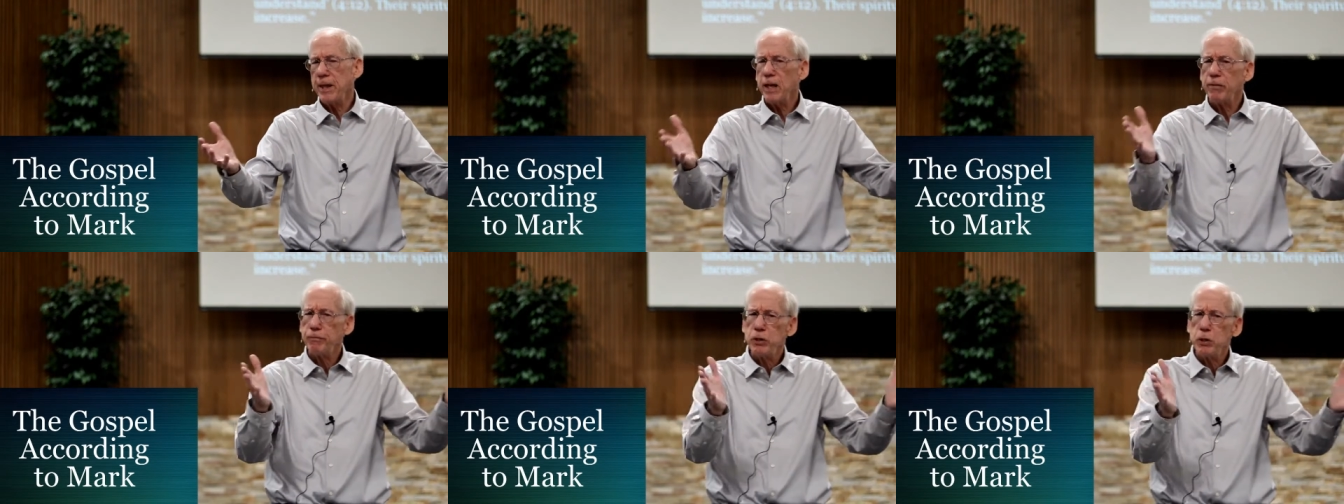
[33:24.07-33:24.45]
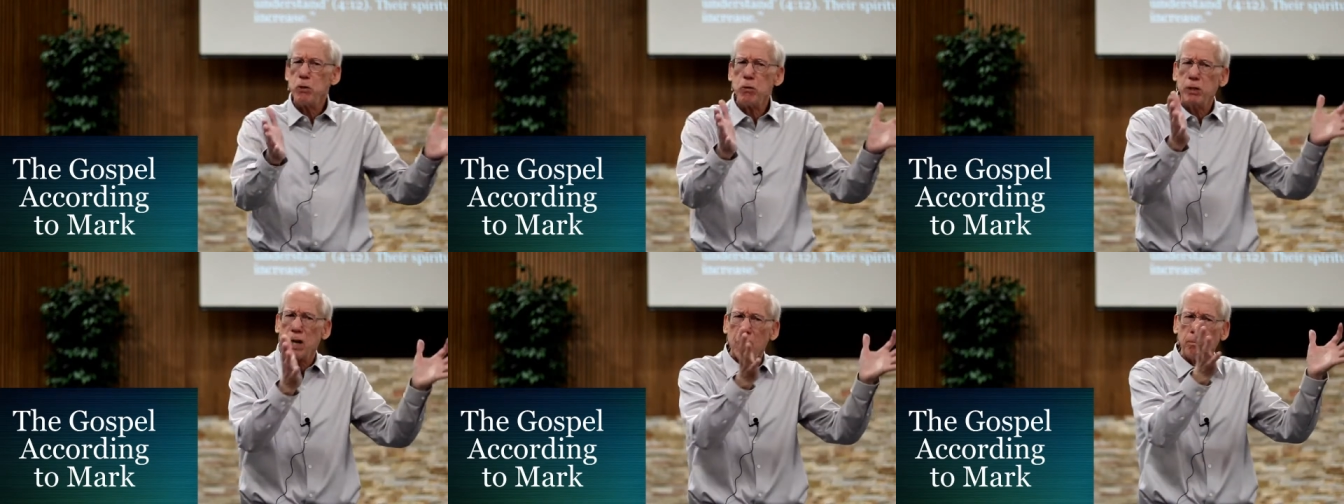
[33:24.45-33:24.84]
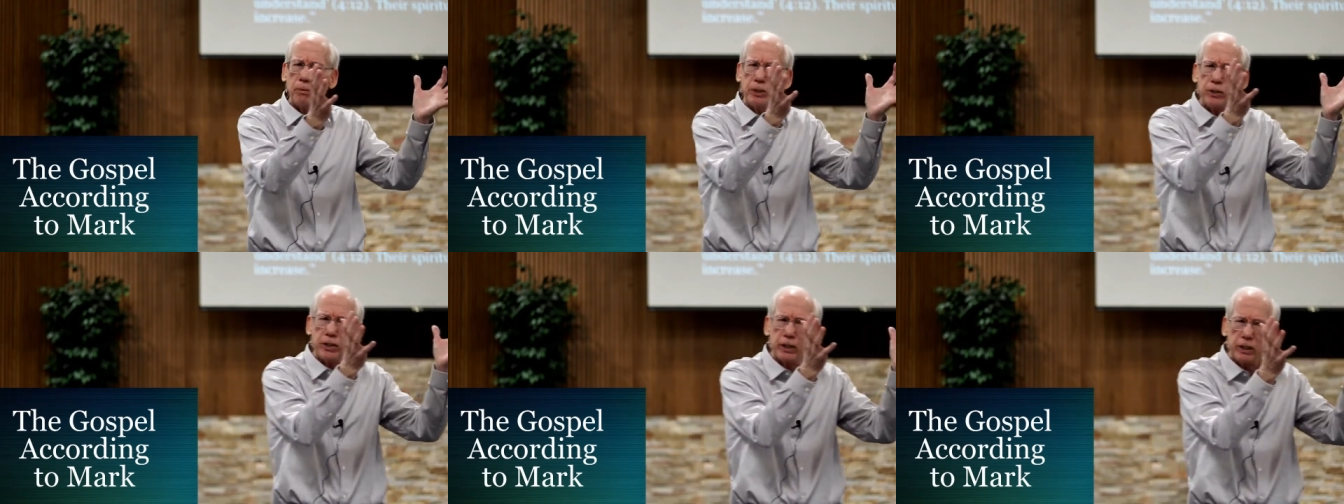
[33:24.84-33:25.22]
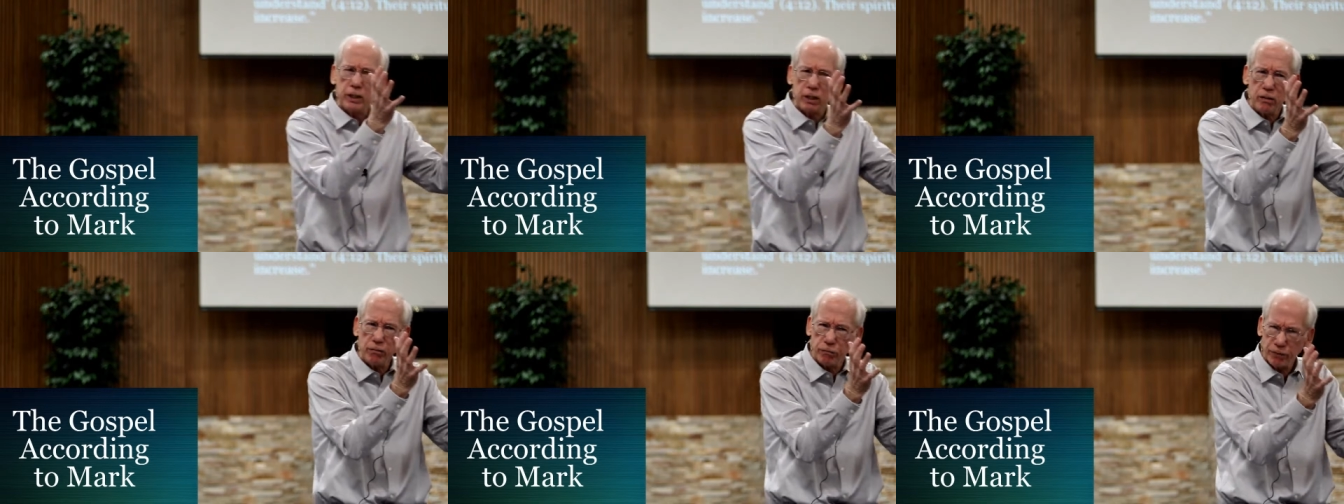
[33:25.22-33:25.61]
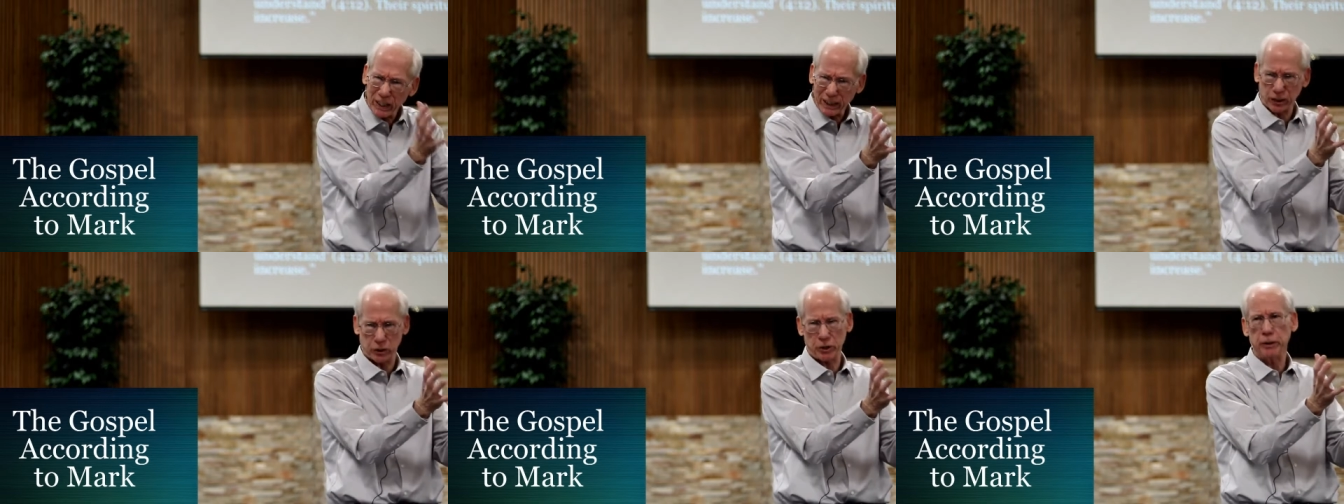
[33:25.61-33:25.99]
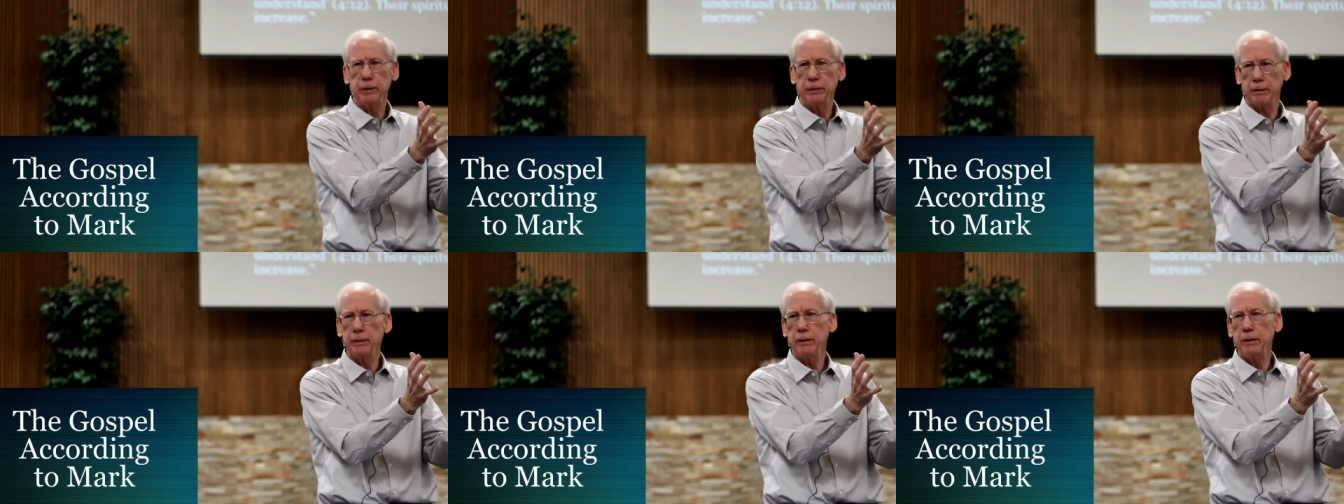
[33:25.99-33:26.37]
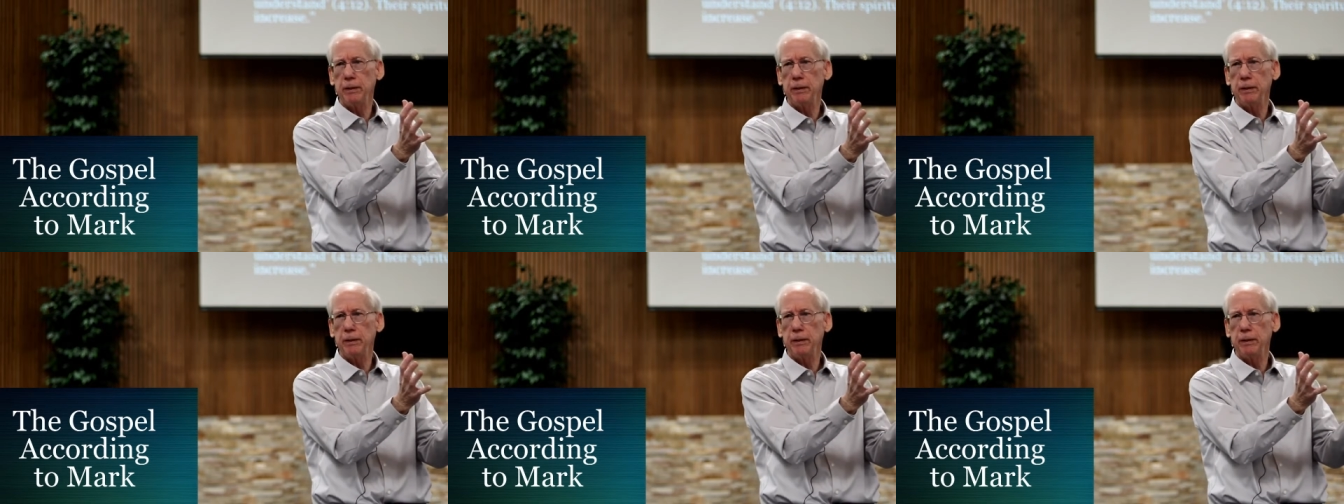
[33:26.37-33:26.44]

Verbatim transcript: that if you come to the conviction